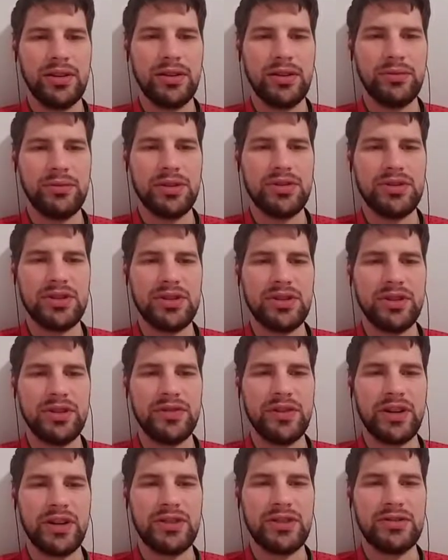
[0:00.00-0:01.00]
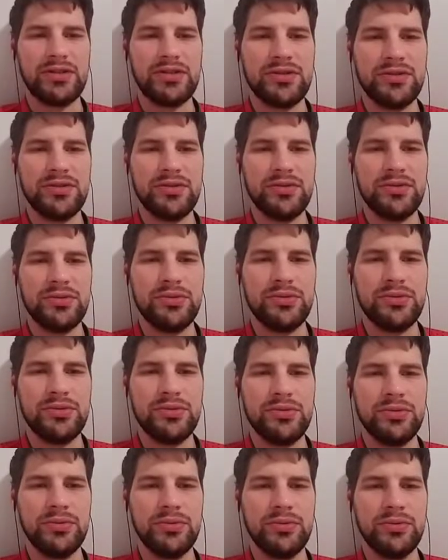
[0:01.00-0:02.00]
You can see here I've got 2
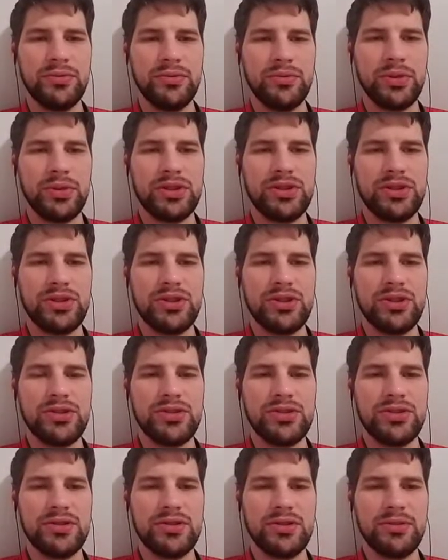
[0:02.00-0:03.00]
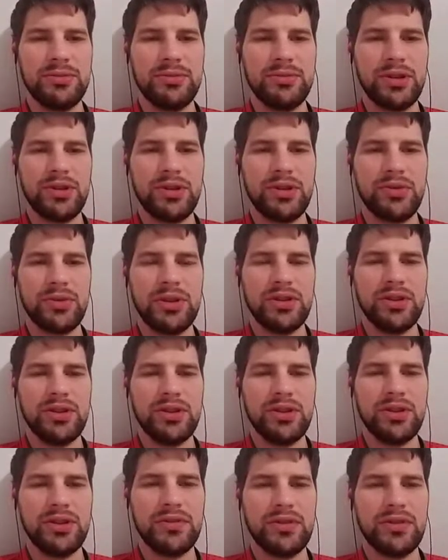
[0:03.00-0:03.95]
witches and my queen left.